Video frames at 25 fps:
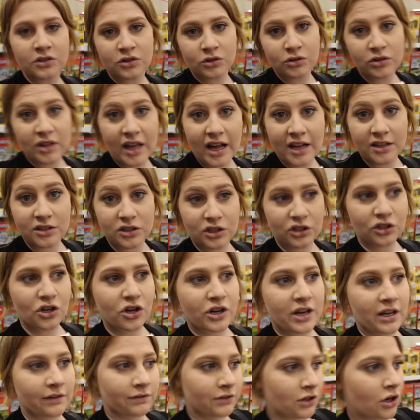Do that so you
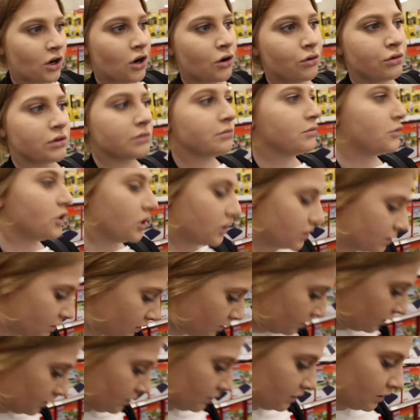don't have to hold them. Just,
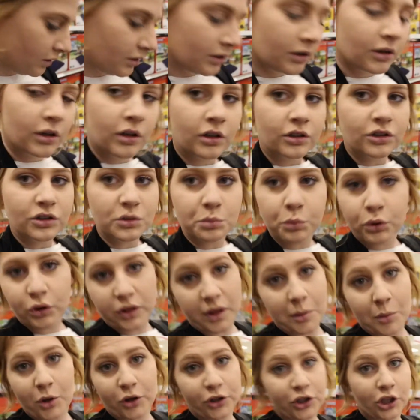just put
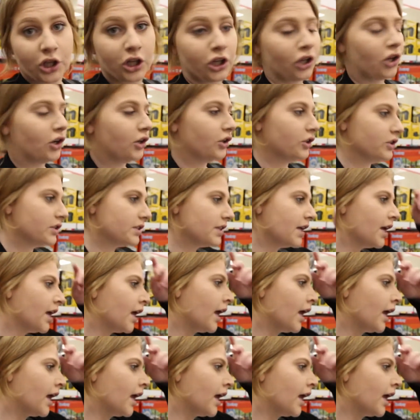them on your clothes.